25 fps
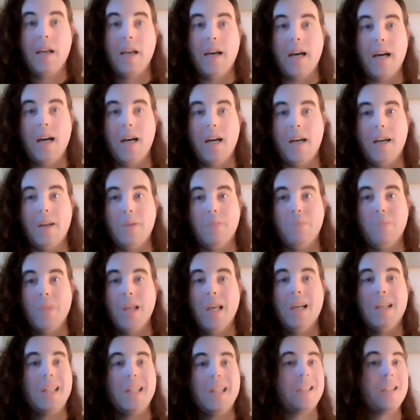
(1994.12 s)

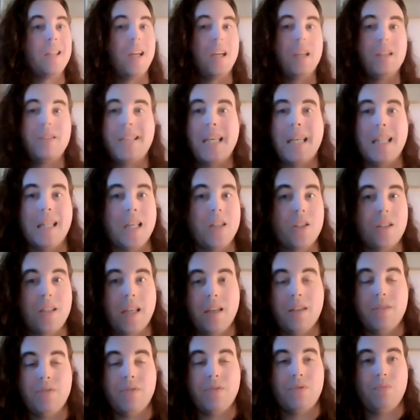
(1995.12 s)
That's not a state
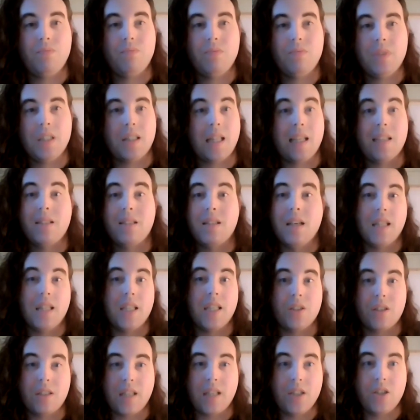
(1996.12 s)
legislative, like that's not
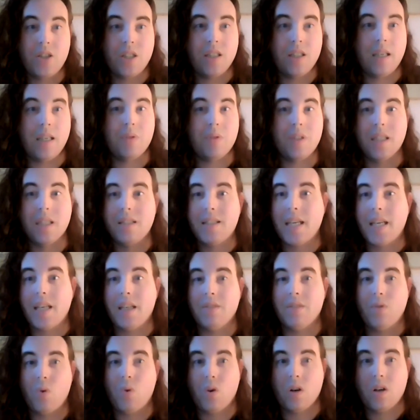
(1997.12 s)
legislation, that was an
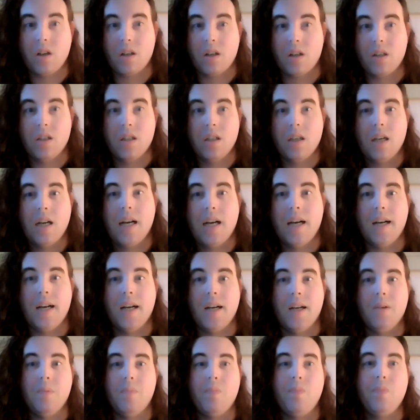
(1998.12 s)
executive order.
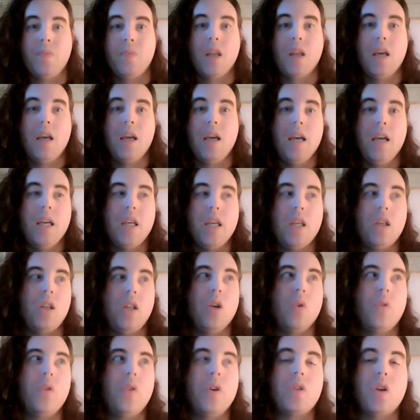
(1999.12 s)

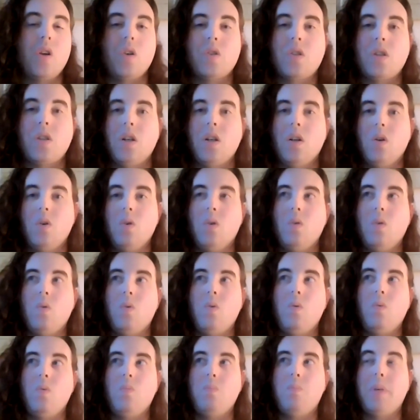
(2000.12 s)
There's also,
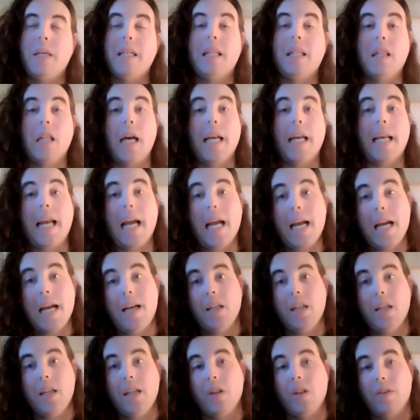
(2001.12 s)
but like,
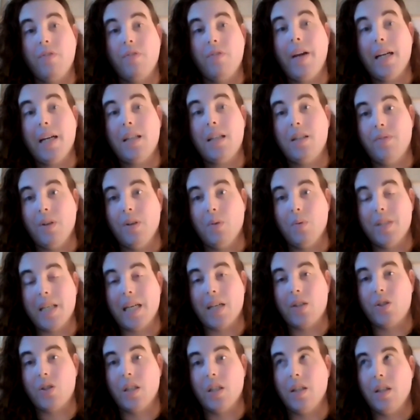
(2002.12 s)
the effect of it was
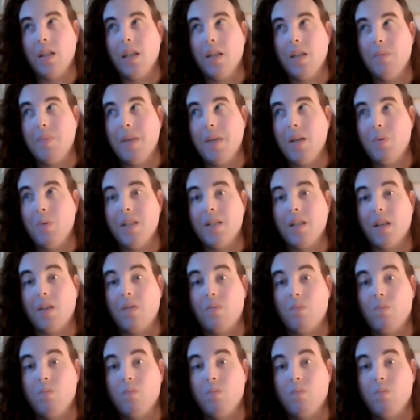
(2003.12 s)
actually in many ways like,